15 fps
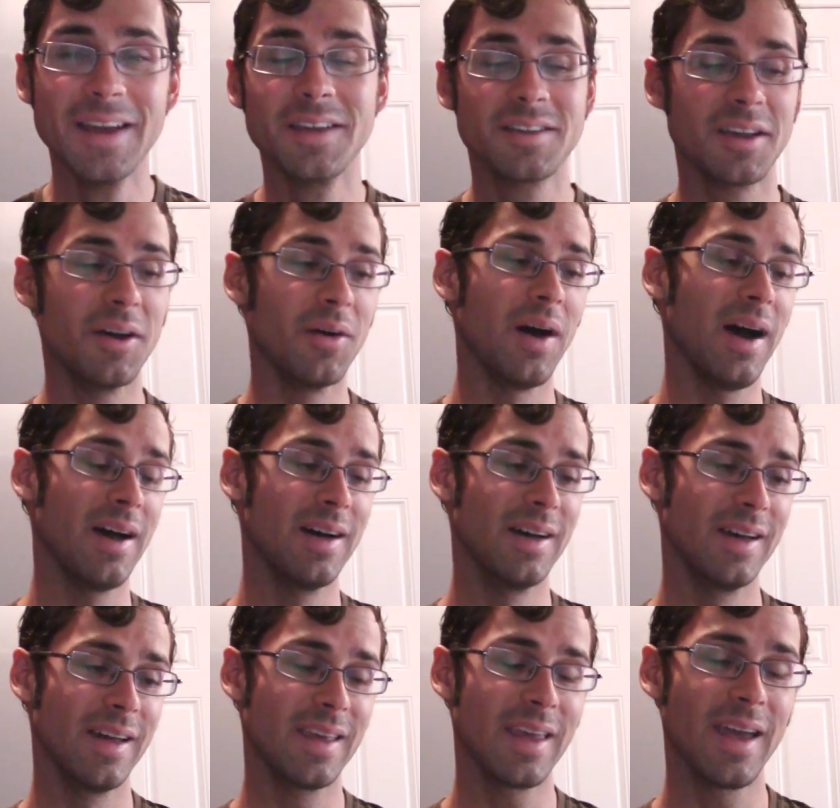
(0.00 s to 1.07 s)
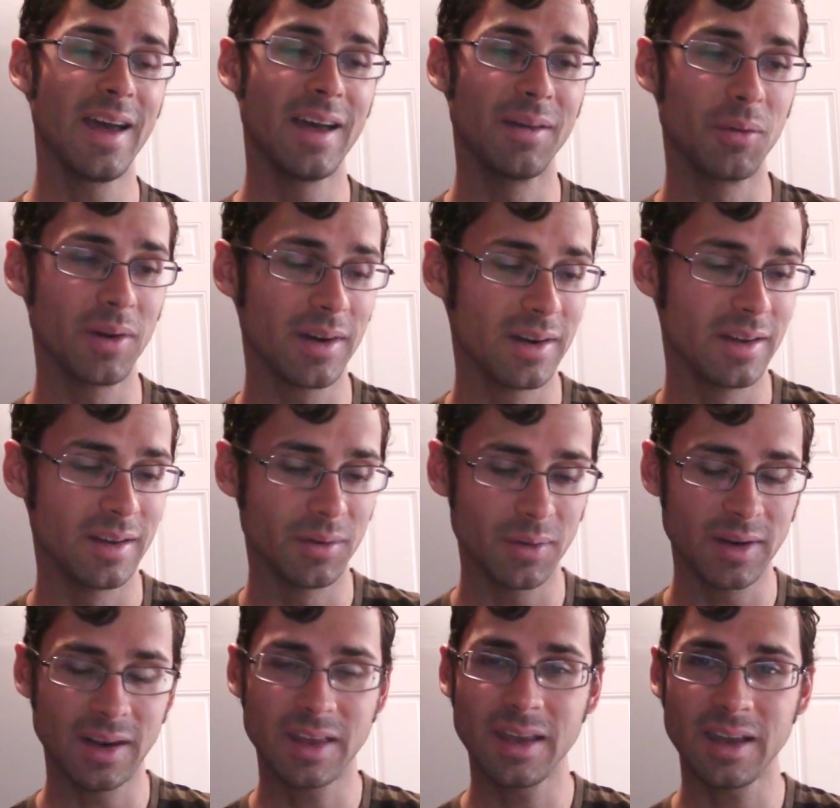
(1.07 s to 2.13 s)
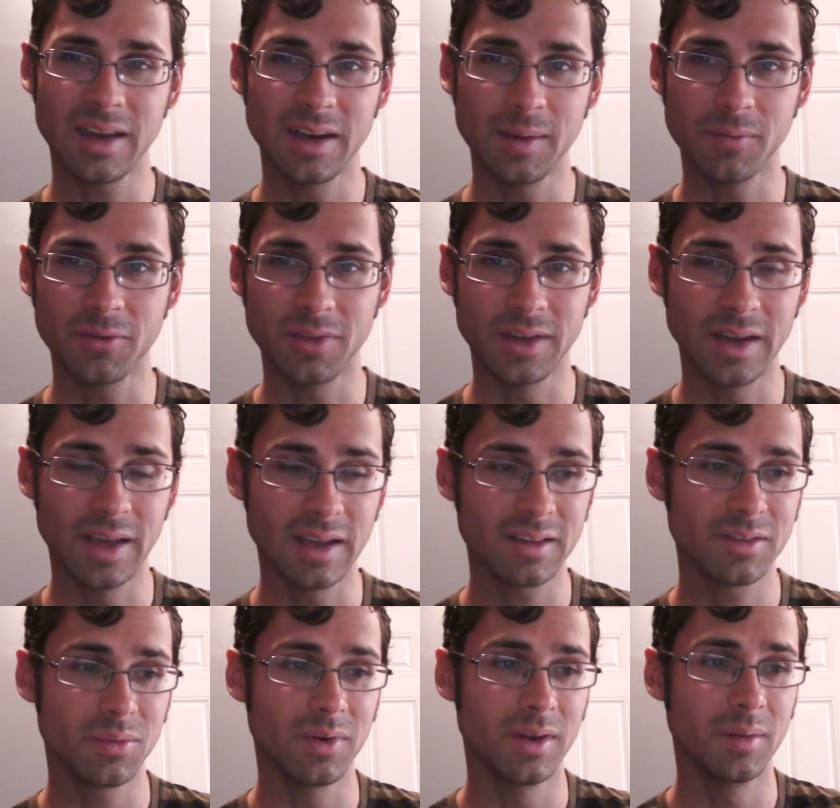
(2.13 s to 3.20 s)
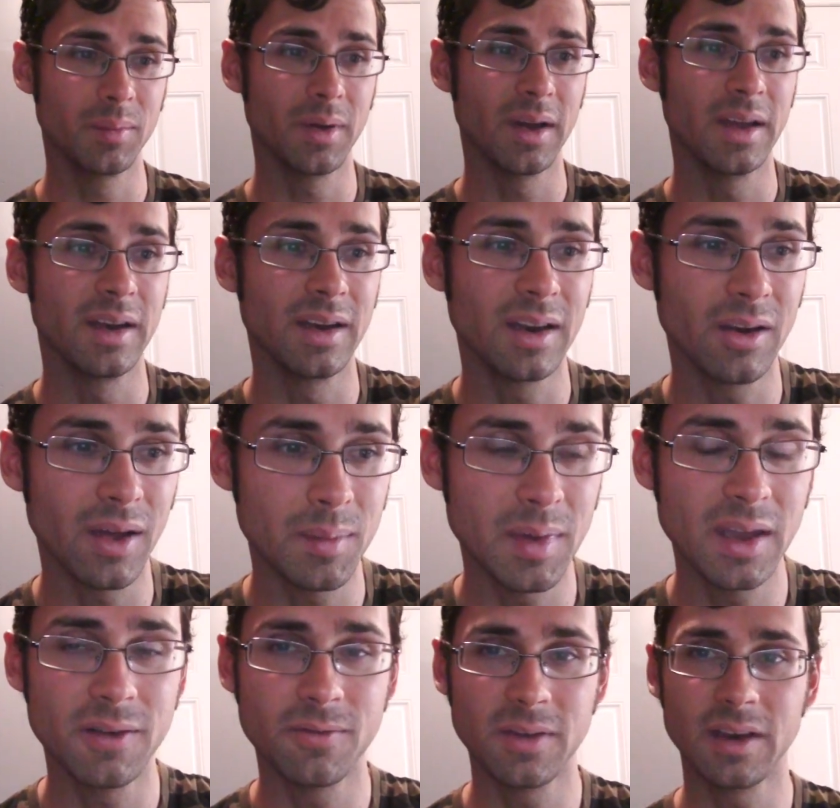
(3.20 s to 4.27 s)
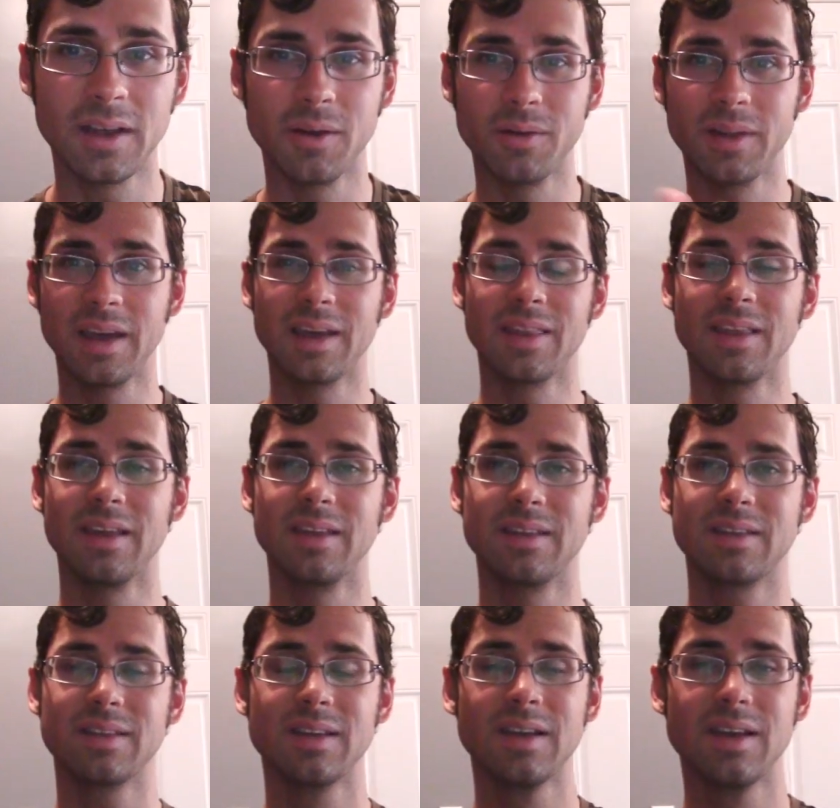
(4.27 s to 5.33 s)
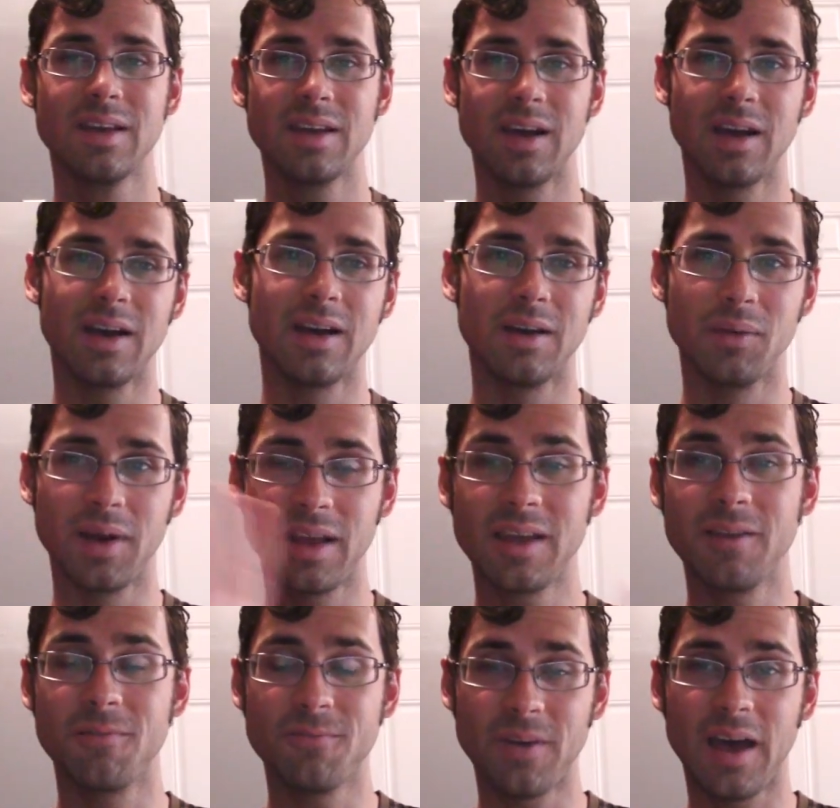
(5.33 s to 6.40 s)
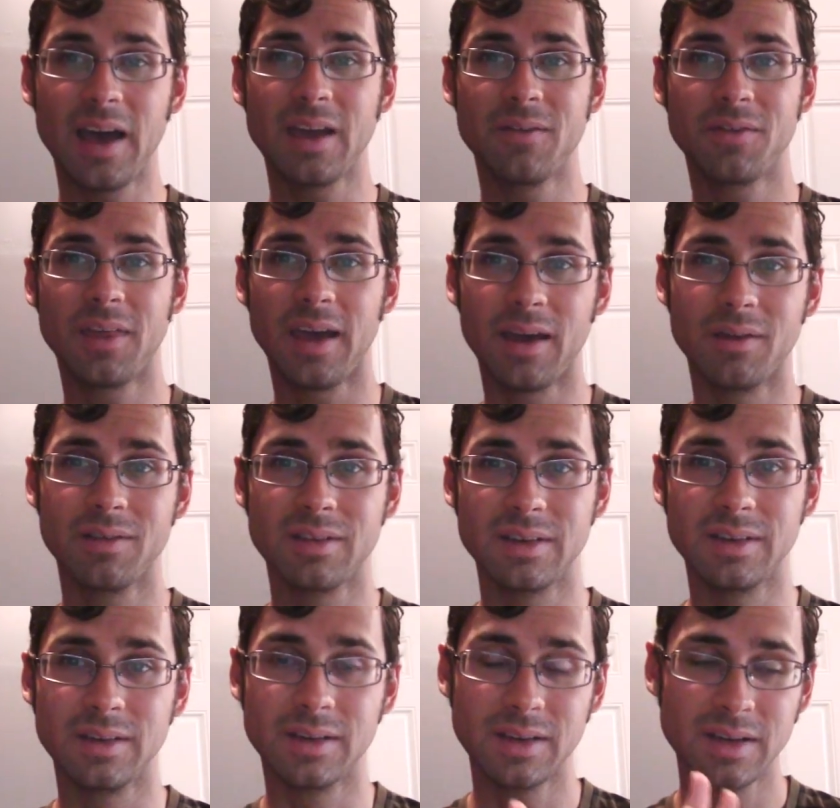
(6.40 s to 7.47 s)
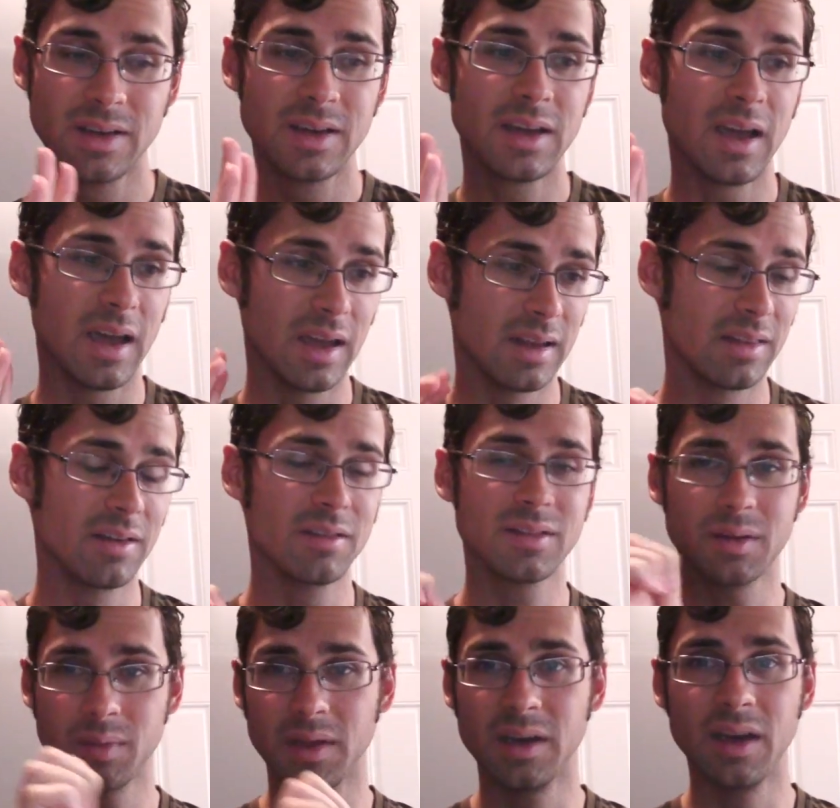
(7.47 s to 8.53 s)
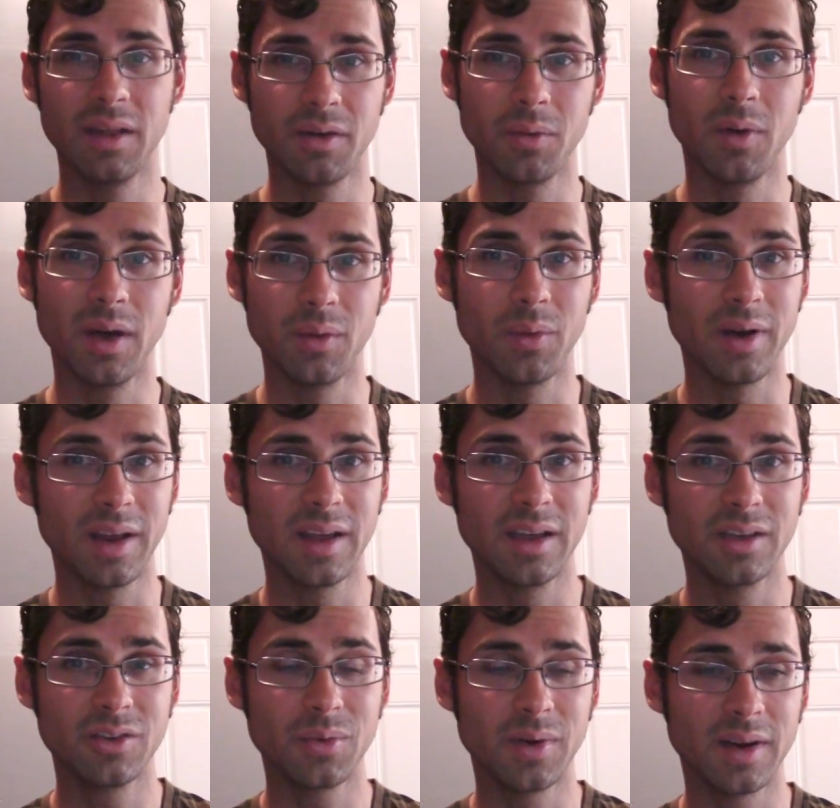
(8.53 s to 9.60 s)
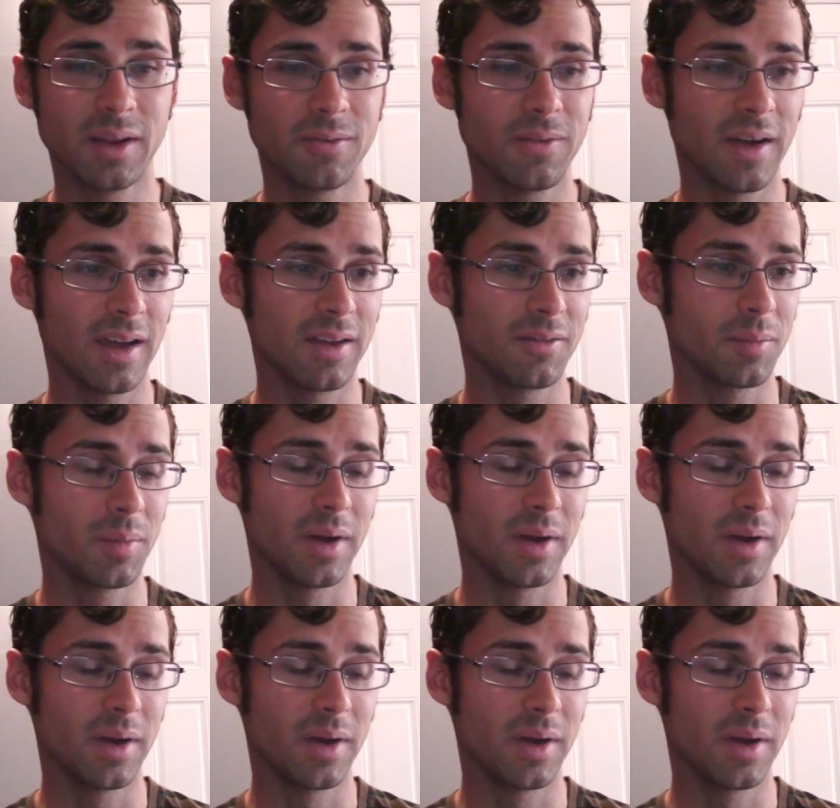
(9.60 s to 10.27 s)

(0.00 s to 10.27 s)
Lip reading: So, yeah, we're gonna kick it up for the next one. But, you know, I made a video like this when I hit 5,000, and there's going to be another one when I hit 25.